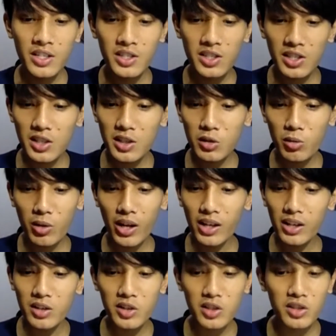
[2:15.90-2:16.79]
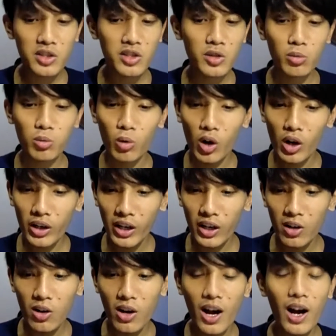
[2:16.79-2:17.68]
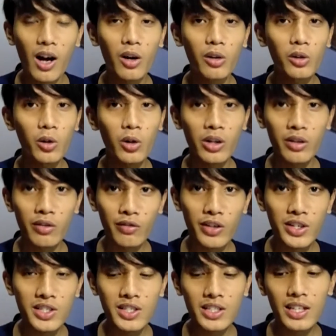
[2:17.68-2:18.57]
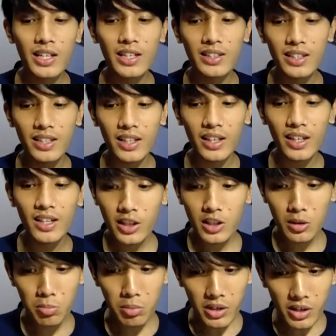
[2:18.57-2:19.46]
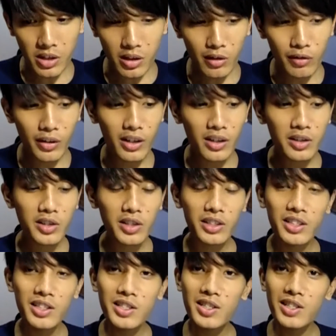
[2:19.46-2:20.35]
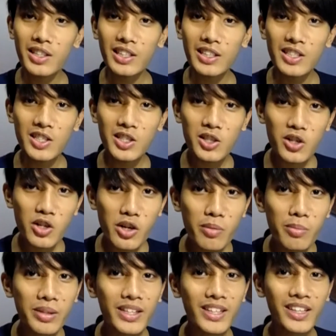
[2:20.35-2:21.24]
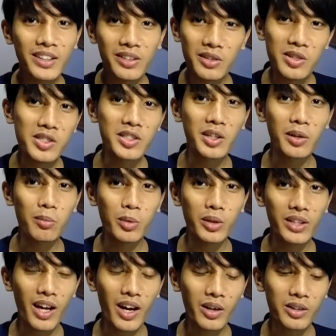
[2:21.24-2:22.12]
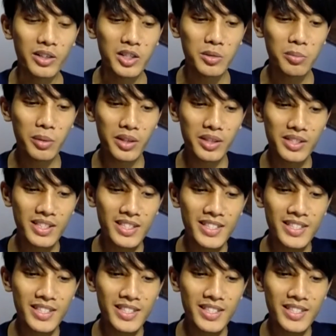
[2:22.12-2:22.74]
scenes where Ellison is just walking around or investigating. And speaking of Ellison, he's an extremely interesting protagonist because